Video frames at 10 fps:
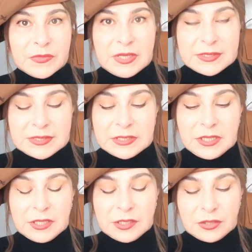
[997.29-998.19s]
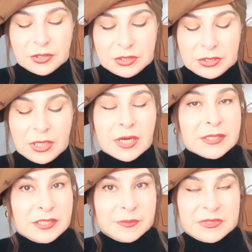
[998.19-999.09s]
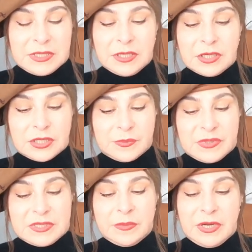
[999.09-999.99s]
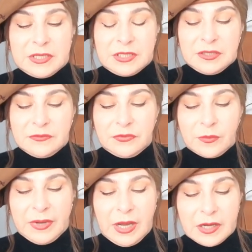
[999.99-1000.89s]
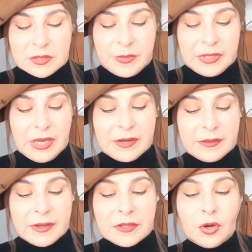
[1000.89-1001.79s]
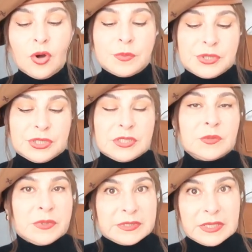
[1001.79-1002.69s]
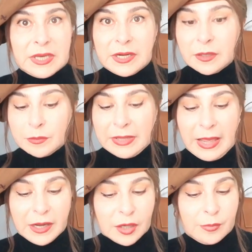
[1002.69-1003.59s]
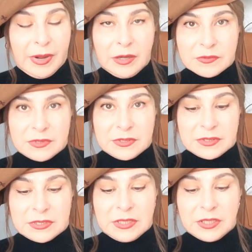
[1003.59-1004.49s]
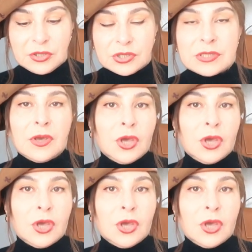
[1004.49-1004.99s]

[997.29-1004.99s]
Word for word: these sneakers uh, deep sneakers possibility for my husband and another options once again in black bouncing sneakers